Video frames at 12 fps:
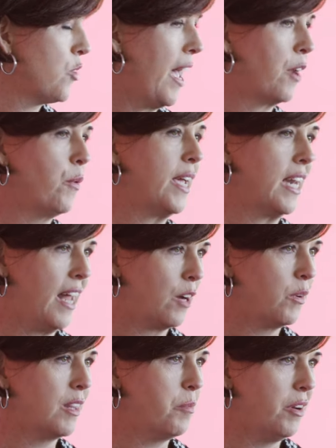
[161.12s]
So how do we connect
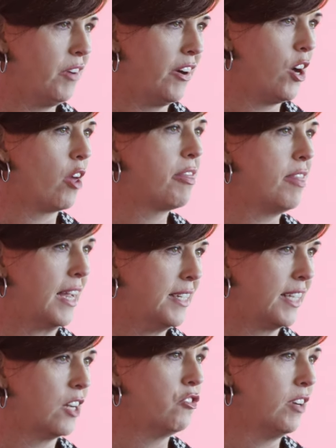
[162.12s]
with them in a very
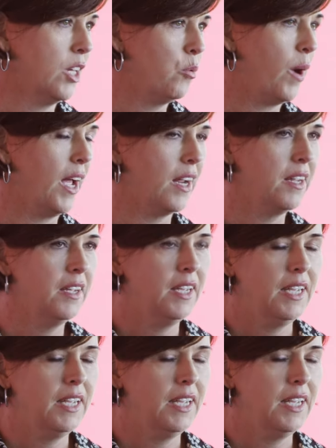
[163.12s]
authentic and real way?